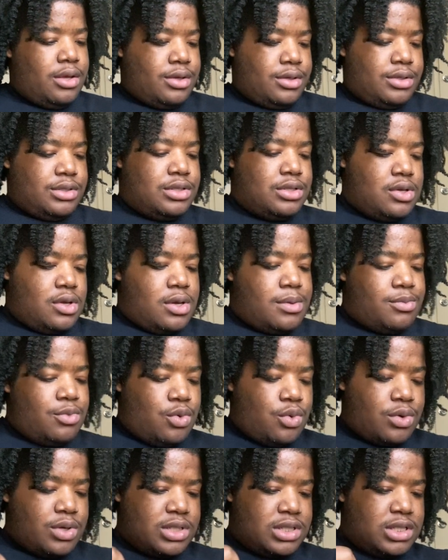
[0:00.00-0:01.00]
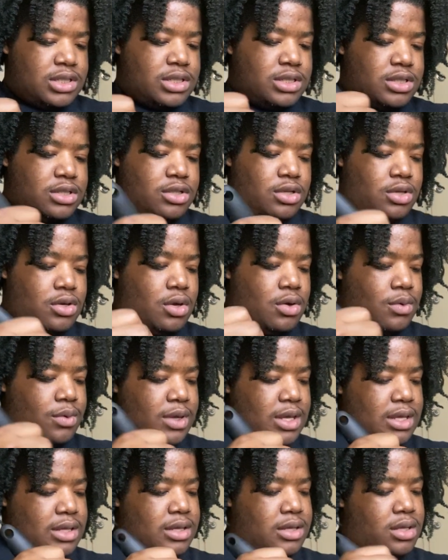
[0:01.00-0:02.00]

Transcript: So I'm going to just go with